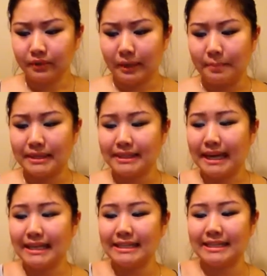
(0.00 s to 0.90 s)

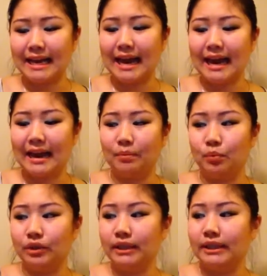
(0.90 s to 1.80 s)
Besides that, I'm
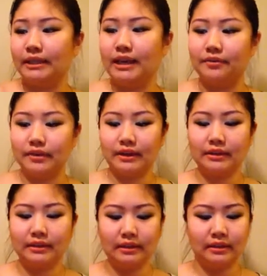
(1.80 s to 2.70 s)
really
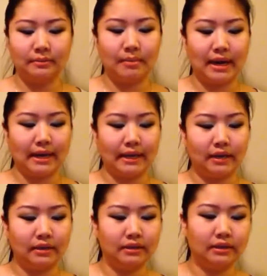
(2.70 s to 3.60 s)
loving
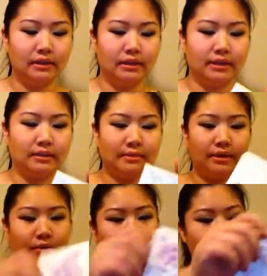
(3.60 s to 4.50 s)
my this is my
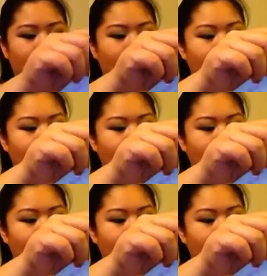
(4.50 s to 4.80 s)
Urban Decay